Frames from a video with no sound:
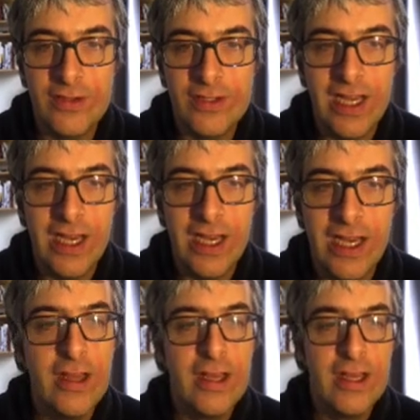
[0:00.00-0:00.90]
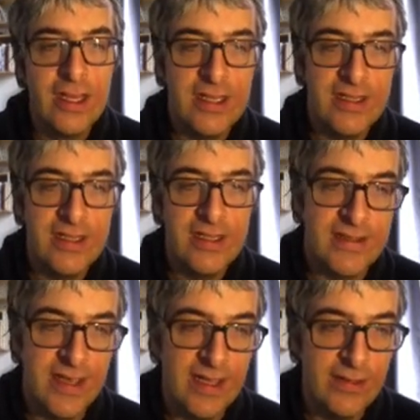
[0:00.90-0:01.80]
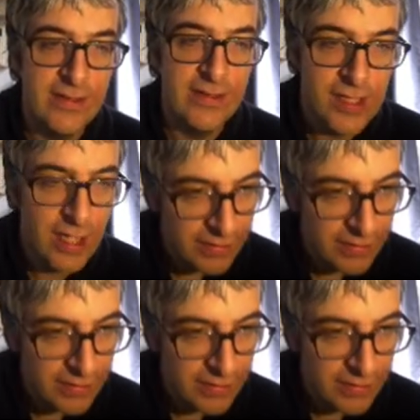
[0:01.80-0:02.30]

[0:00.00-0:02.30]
line is headers,